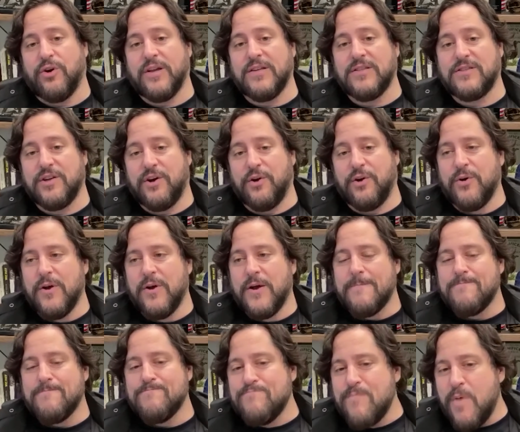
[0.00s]
And so
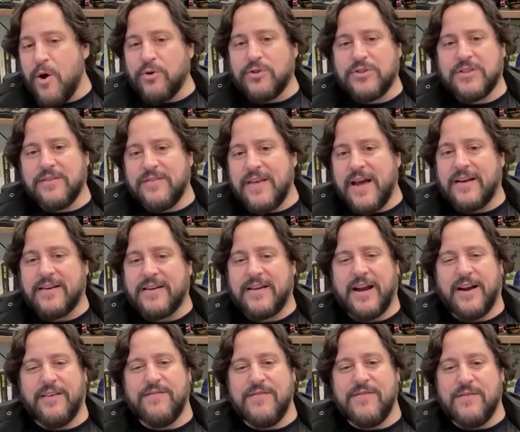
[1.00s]
most of that
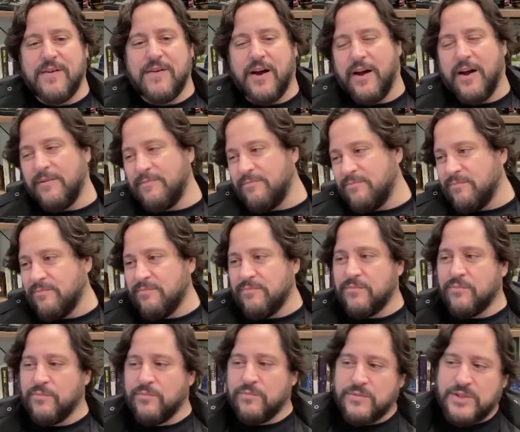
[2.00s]
kind of
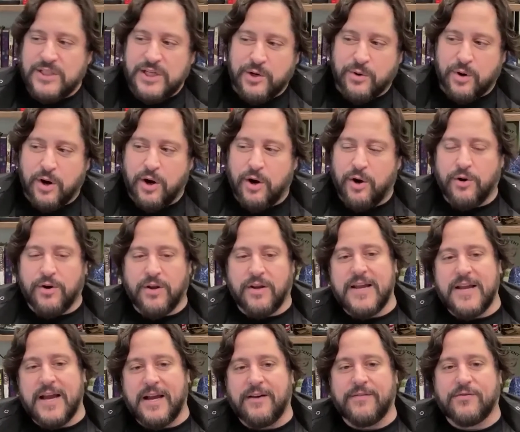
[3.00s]
0 to
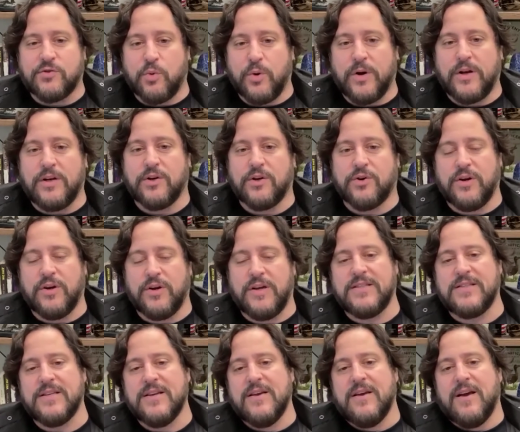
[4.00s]
-20 degrees
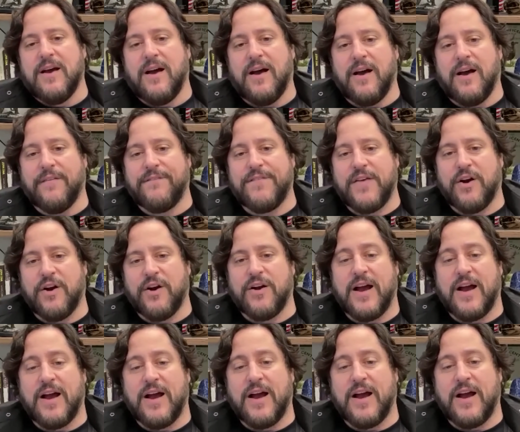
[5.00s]

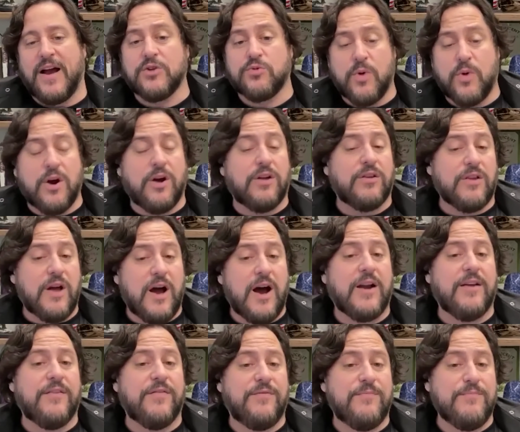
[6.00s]
Fahrenheit is where a lot
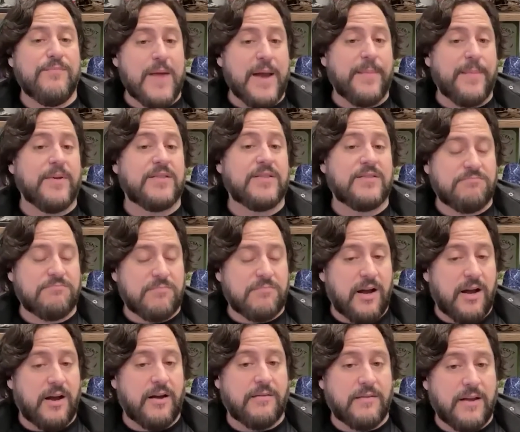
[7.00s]
of mammoths
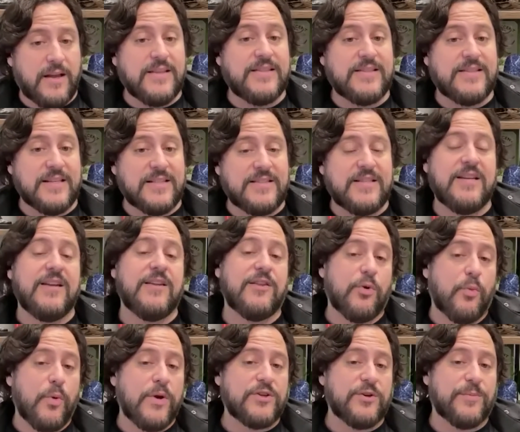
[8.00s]
existed in the
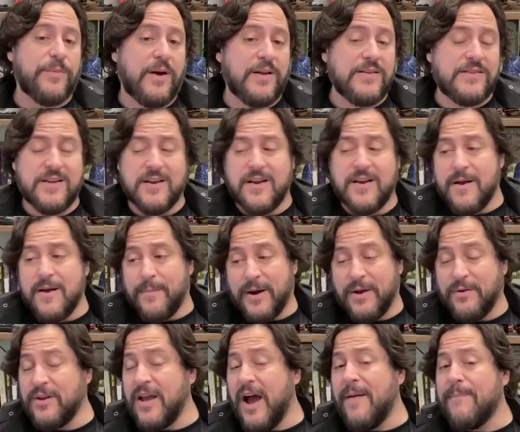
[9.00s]
winter months, but
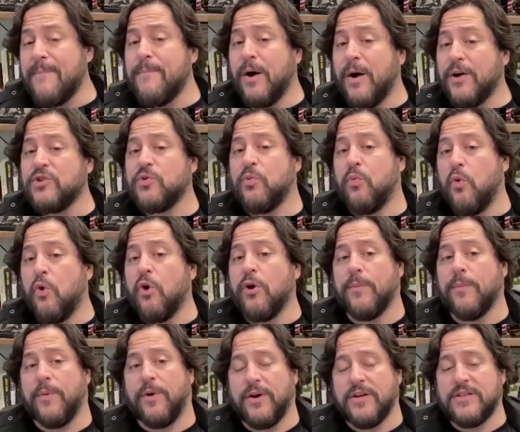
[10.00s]
it got much
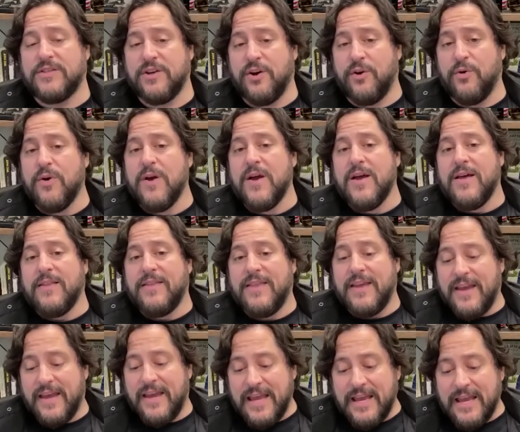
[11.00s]
warmer. And so
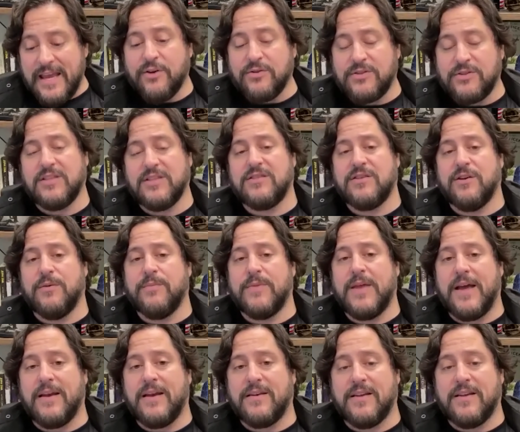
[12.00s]
the ecosystem
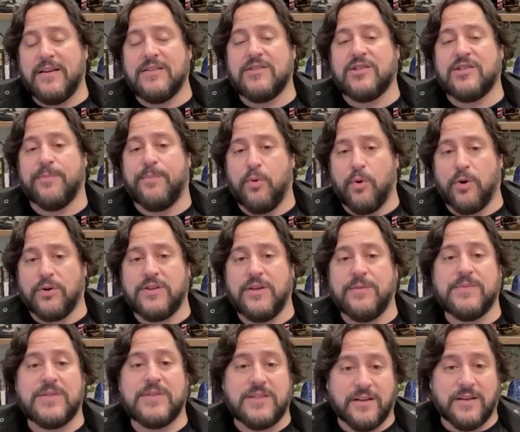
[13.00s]
that could support them
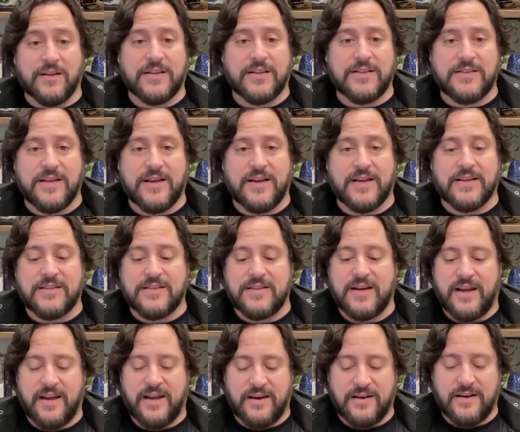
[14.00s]
still exists.
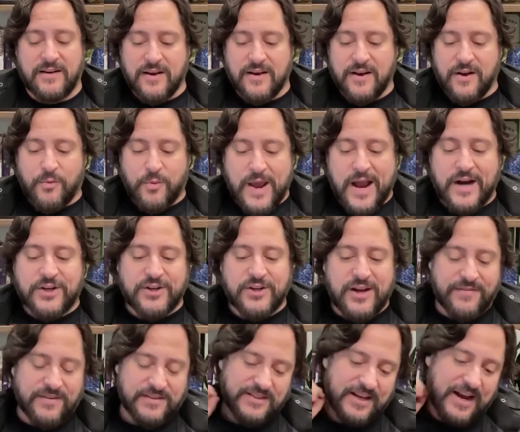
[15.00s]
And we actually have
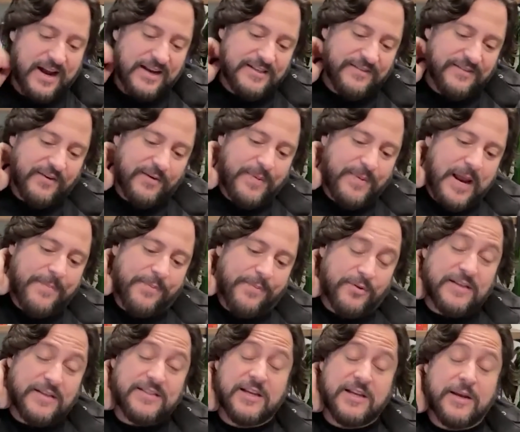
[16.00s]
a scientific paper
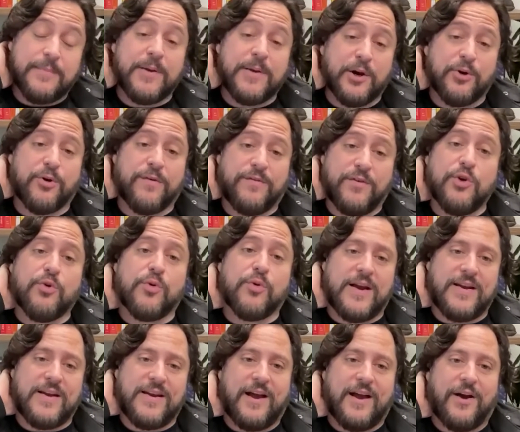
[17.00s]
that's in peer review
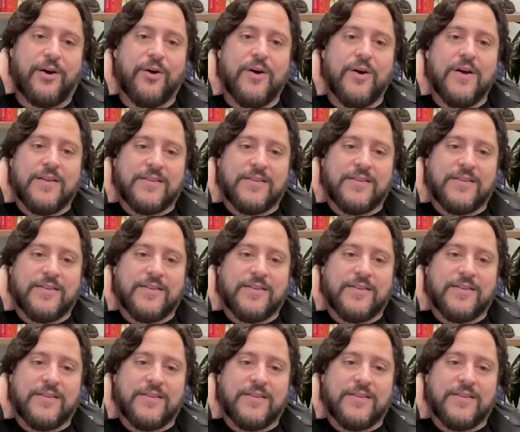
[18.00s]
right now.